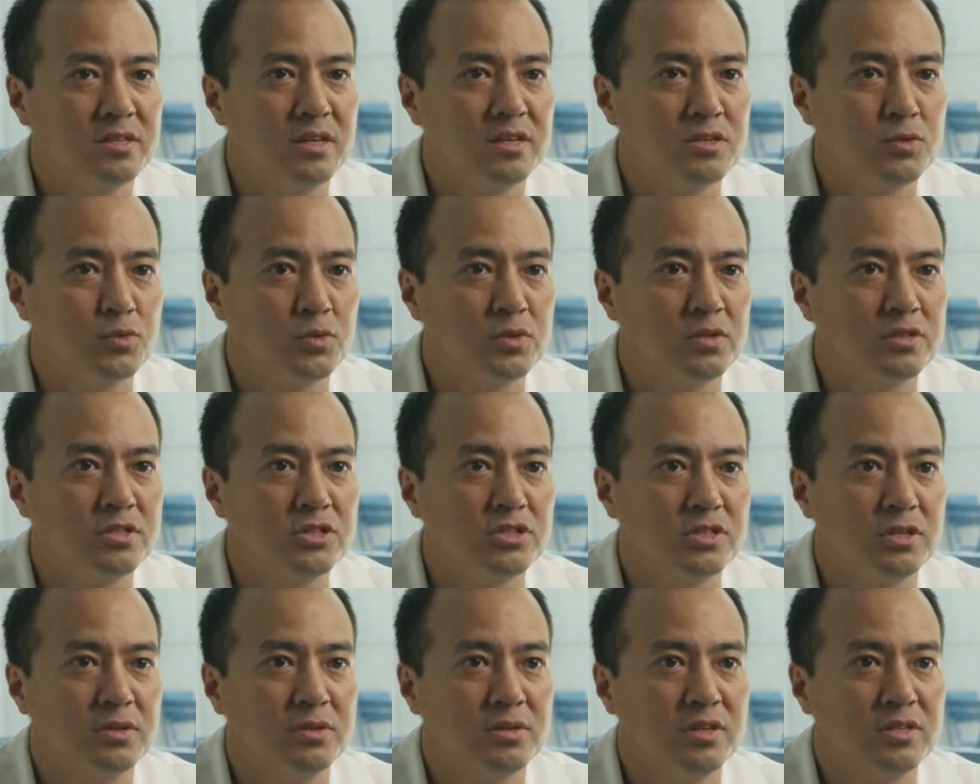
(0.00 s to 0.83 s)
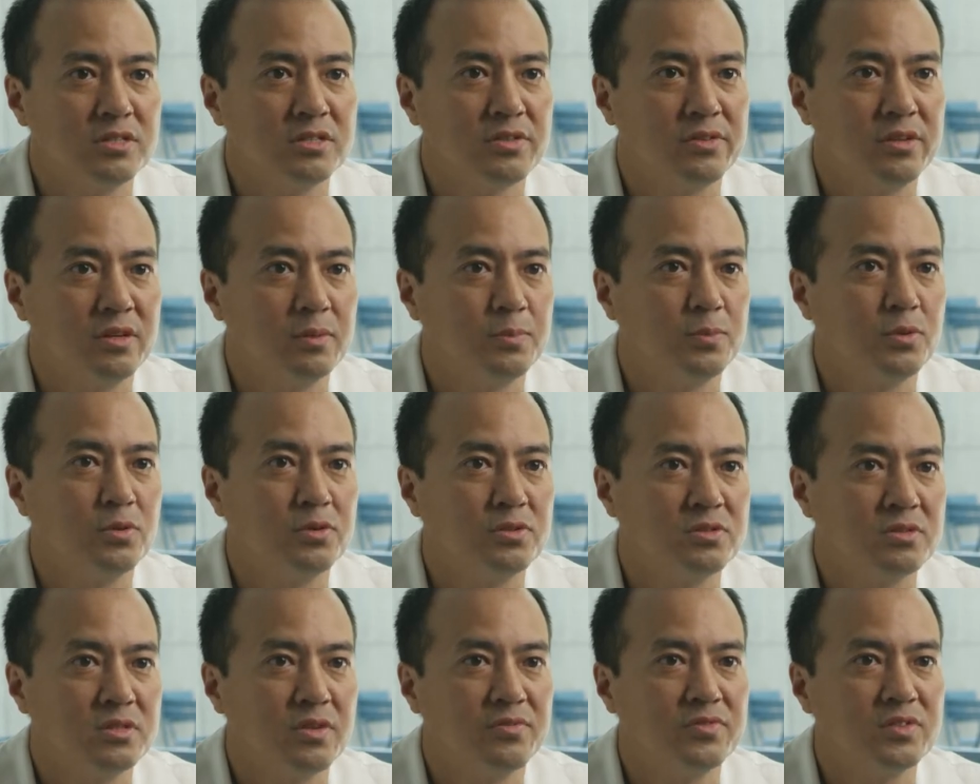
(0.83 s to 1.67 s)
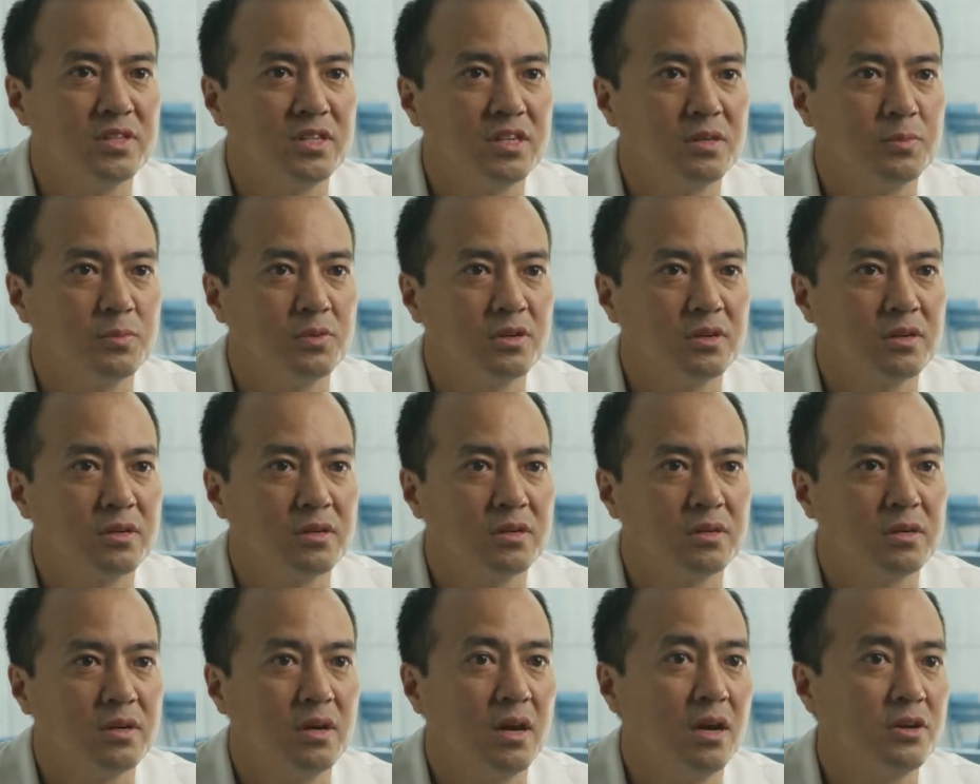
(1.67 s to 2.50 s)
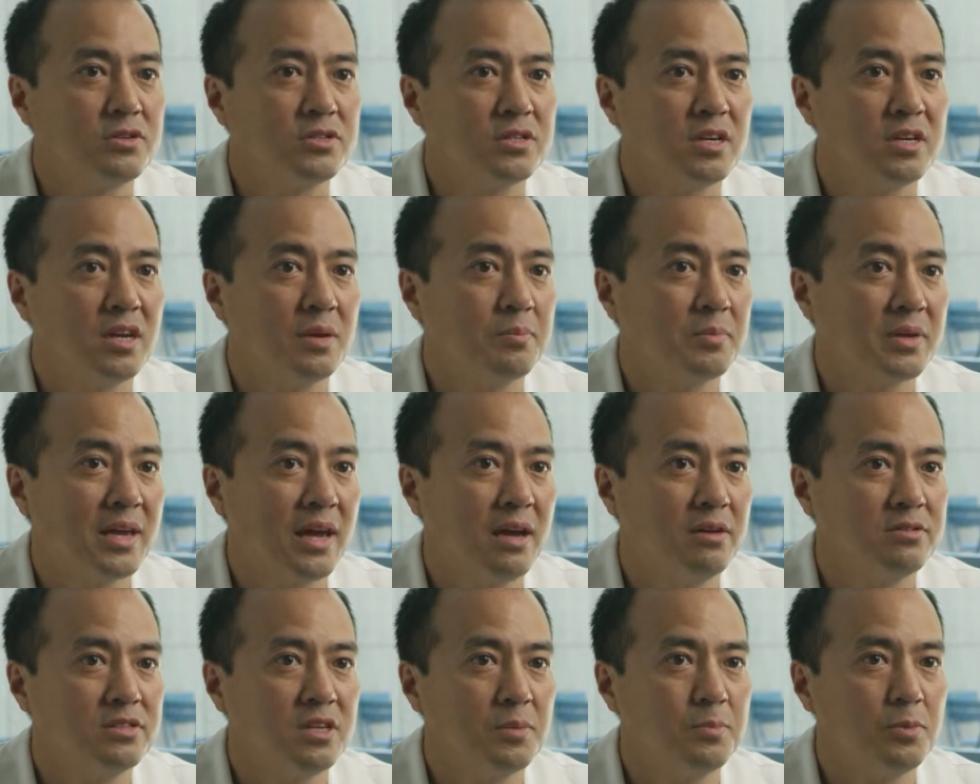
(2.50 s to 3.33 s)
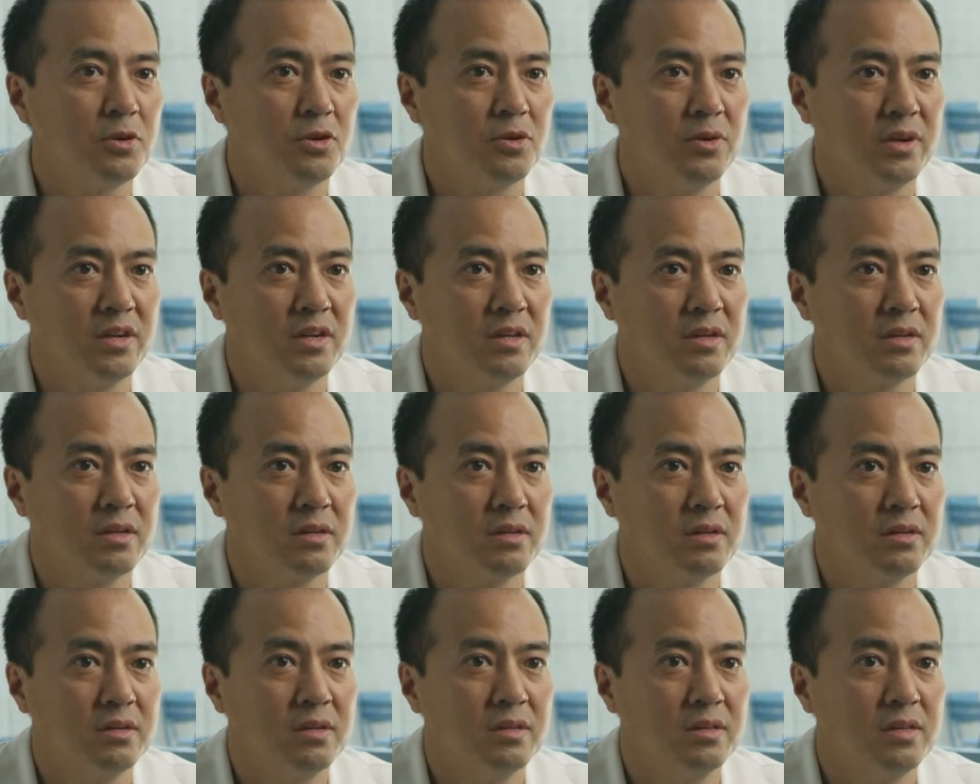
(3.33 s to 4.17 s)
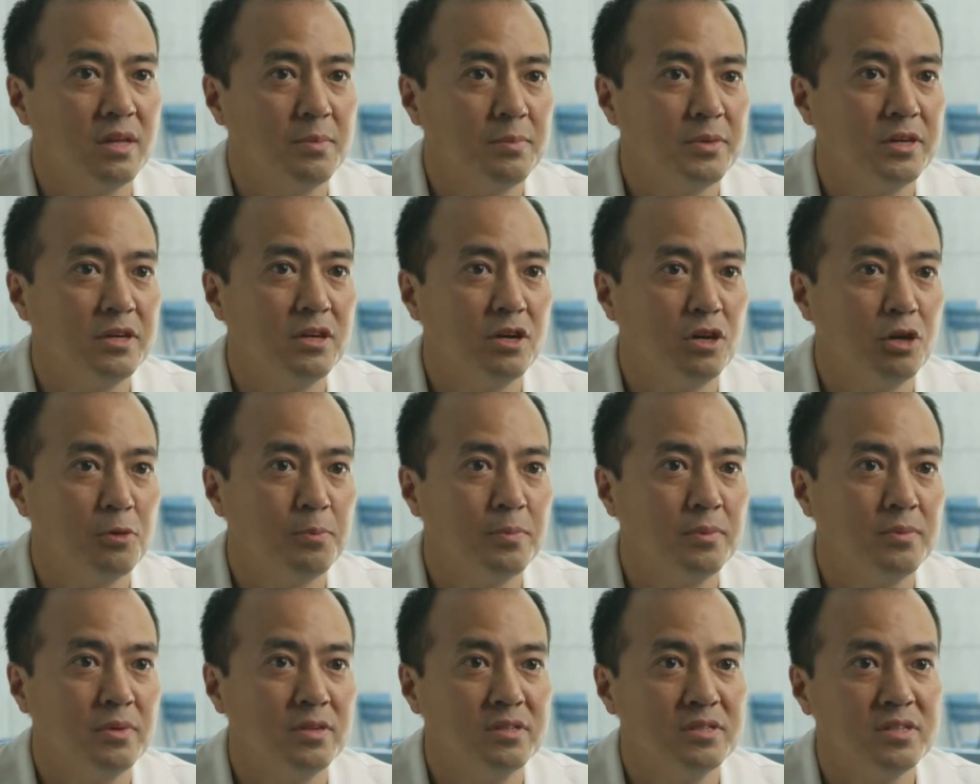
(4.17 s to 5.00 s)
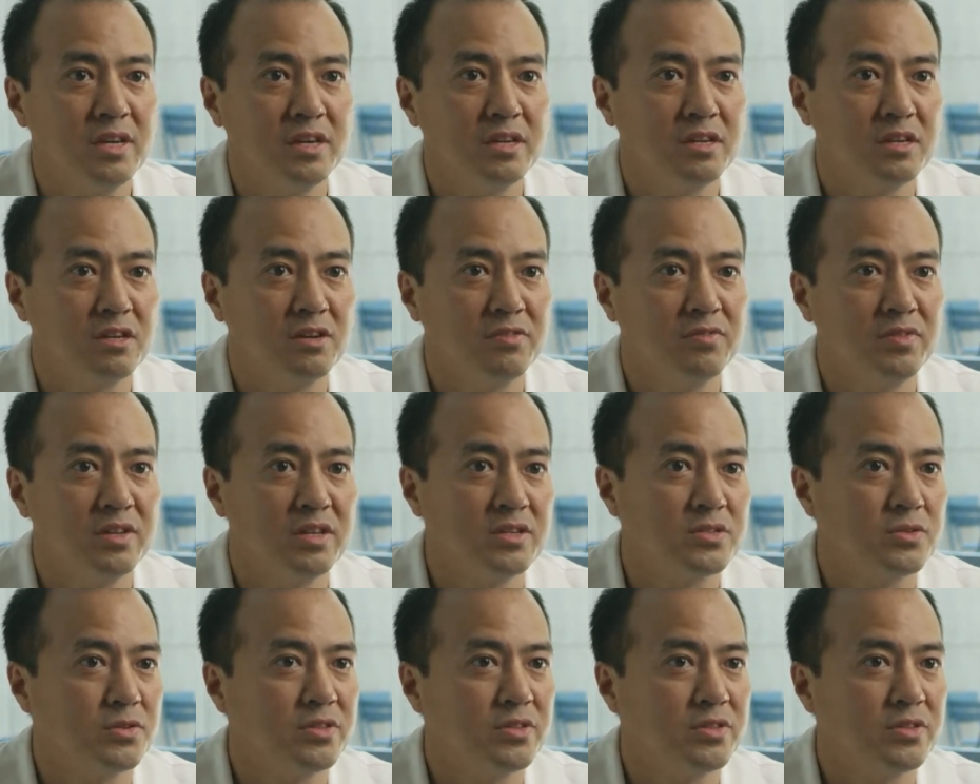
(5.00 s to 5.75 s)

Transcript: has really shown us the importance of teamwork. I'll say I'm gowned up already, and let me help and take care of this or